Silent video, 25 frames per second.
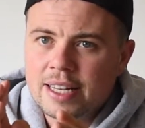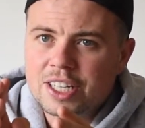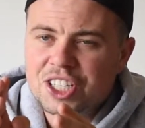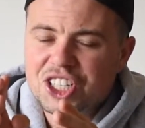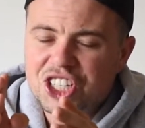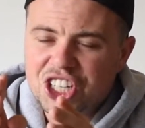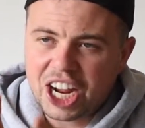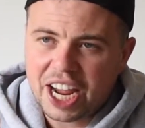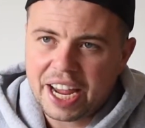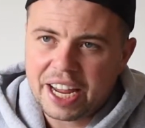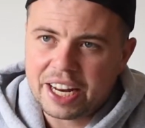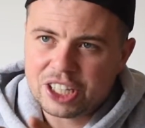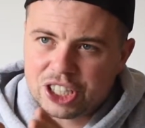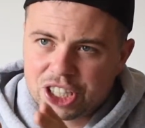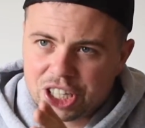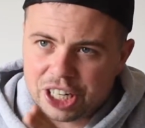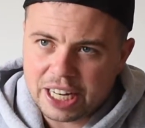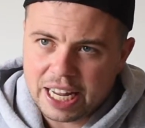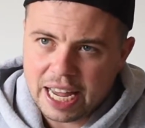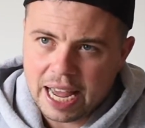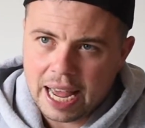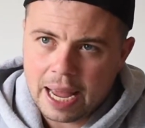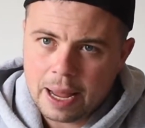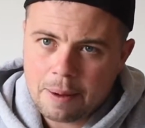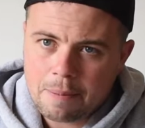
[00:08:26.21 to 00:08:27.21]
change a
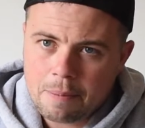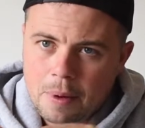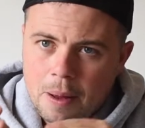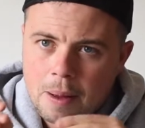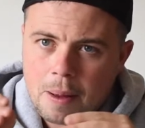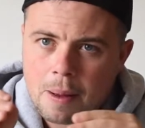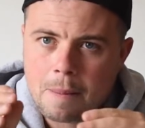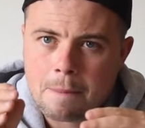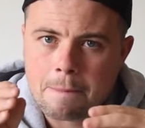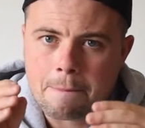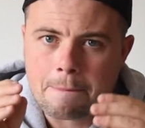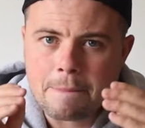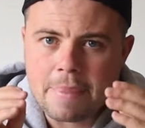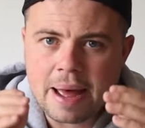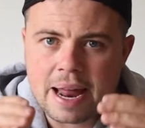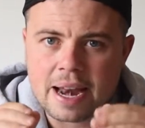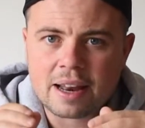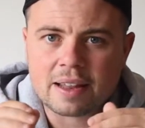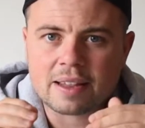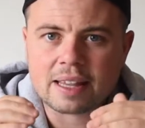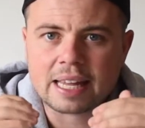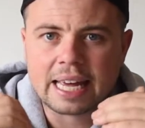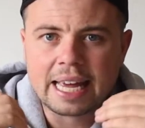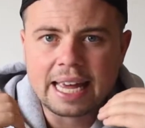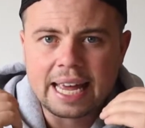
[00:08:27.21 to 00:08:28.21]
game
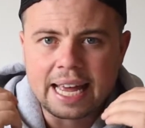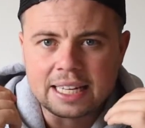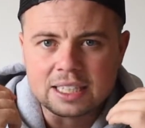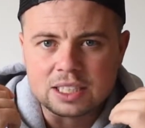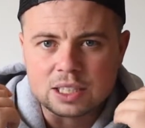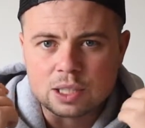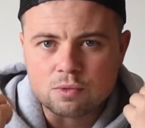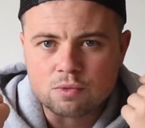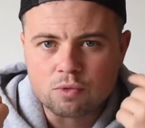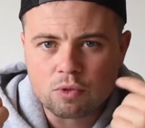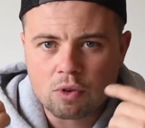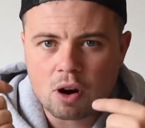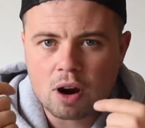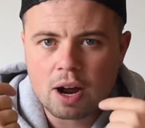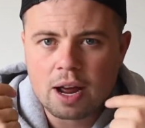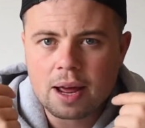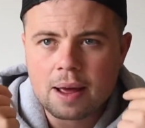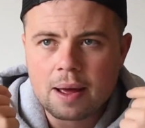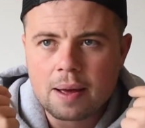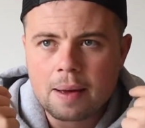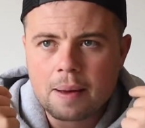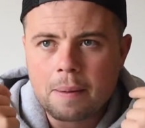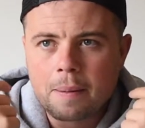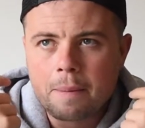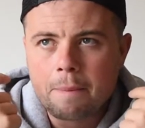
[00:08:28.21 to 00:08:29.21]
meant that he has the right
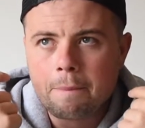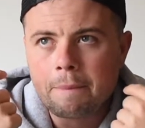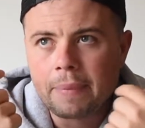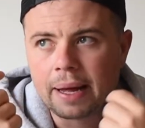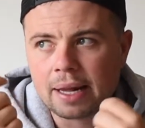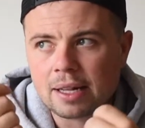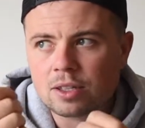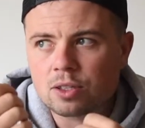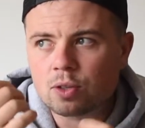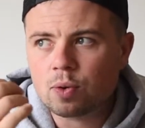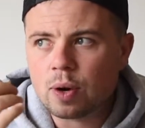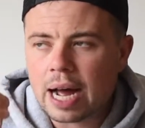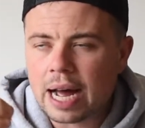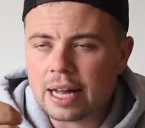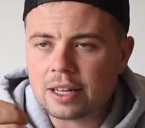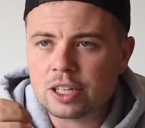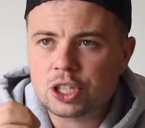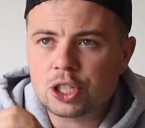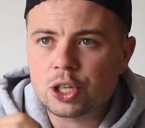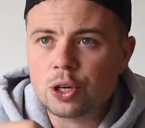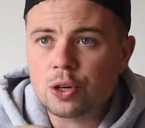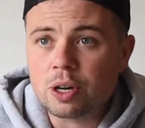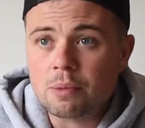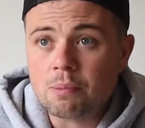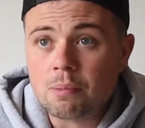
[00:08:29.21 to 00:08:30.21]
mental
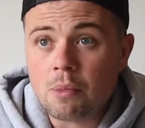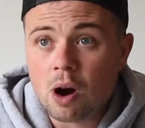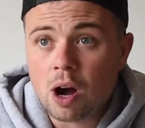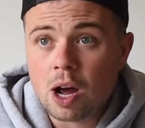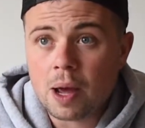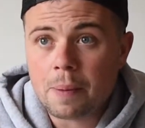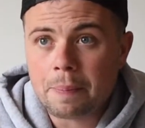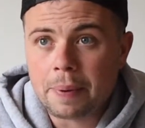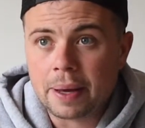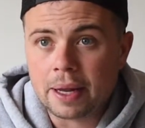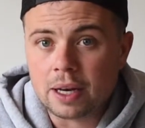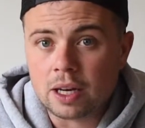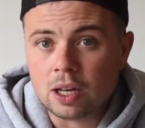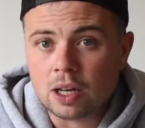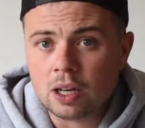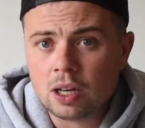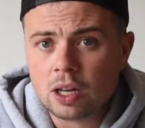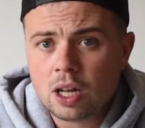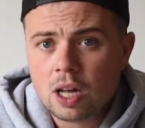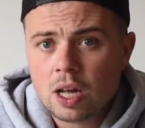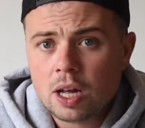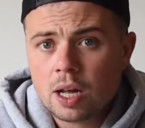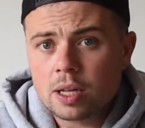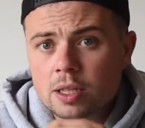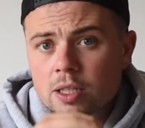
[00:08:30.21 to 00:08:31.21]
attitude, in my opinion,
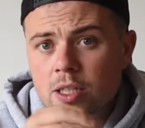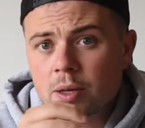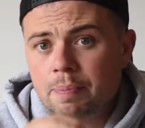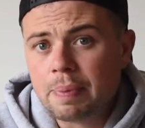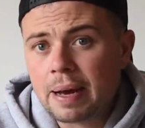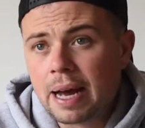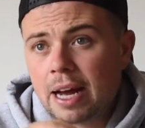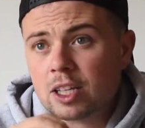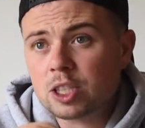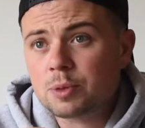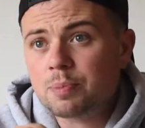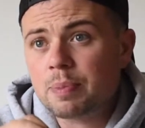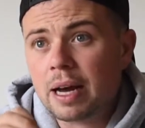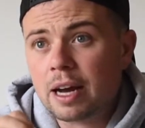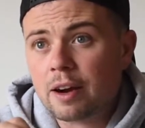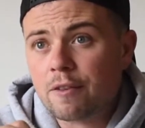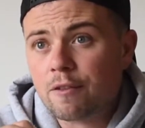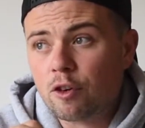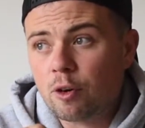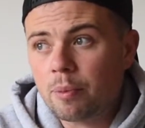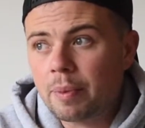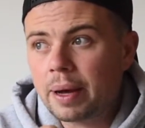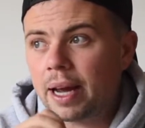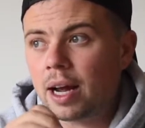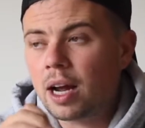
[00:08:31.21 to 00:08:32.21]
to bounce back
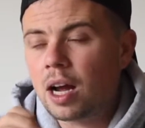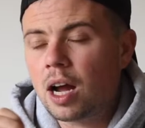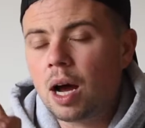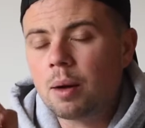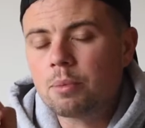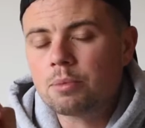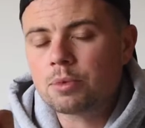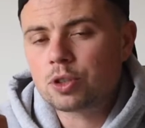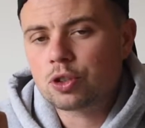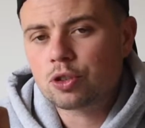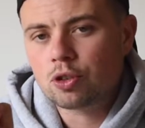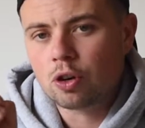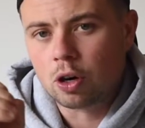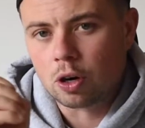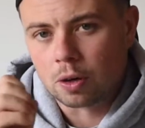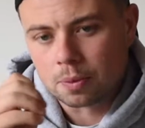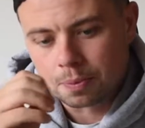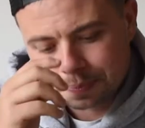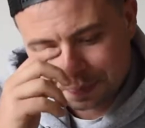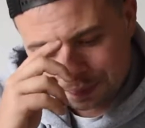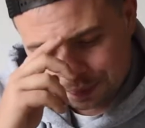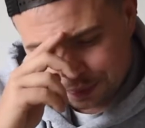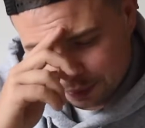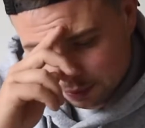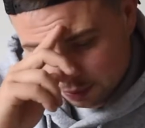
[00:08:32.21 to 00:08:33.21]
from it and come strong.
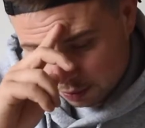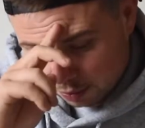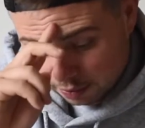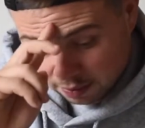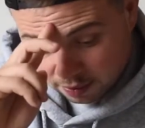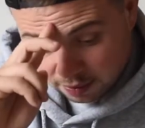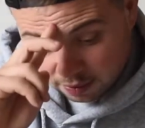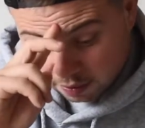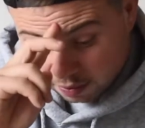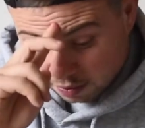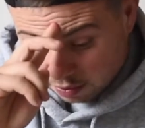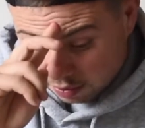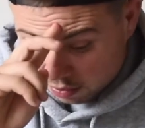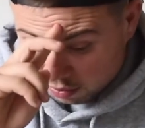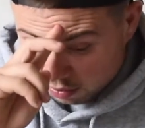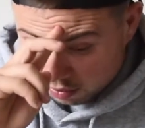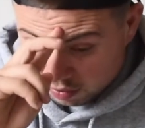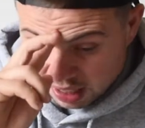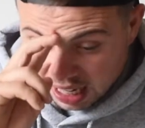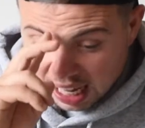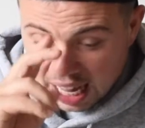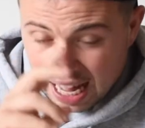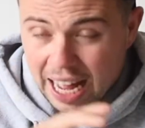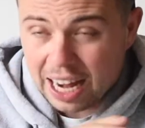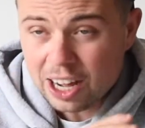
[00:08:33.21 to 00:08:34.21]

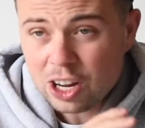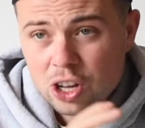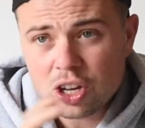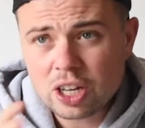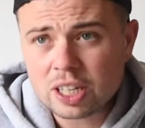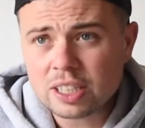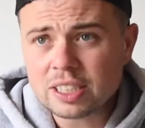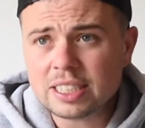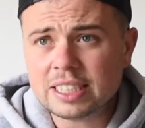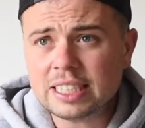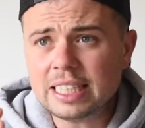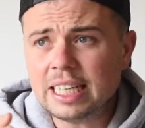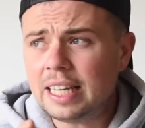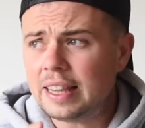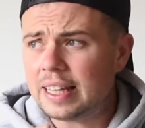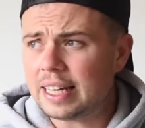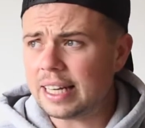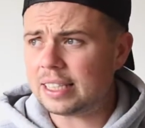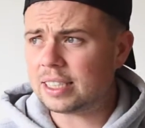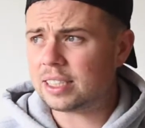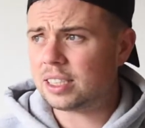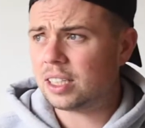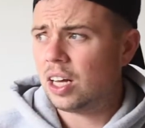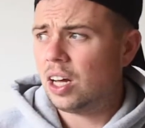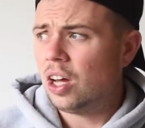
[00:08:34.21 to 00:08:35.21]
And you can see
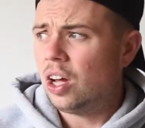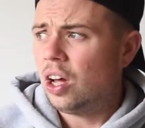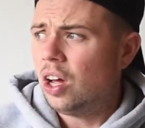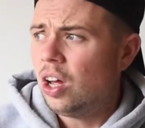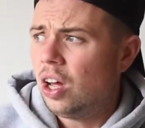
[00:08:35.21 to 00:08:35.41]
this